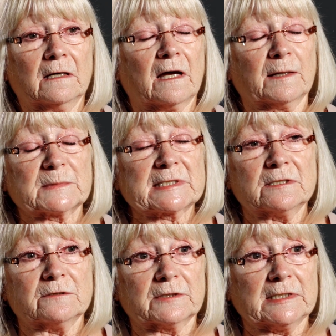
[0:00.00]

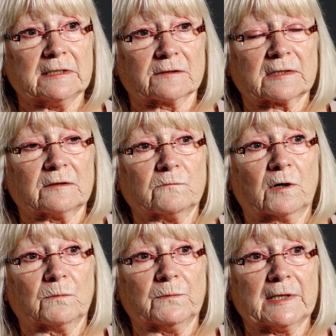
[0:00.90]
Absolutely nothing
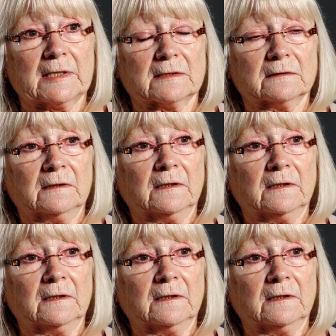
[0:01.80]
wrong with it.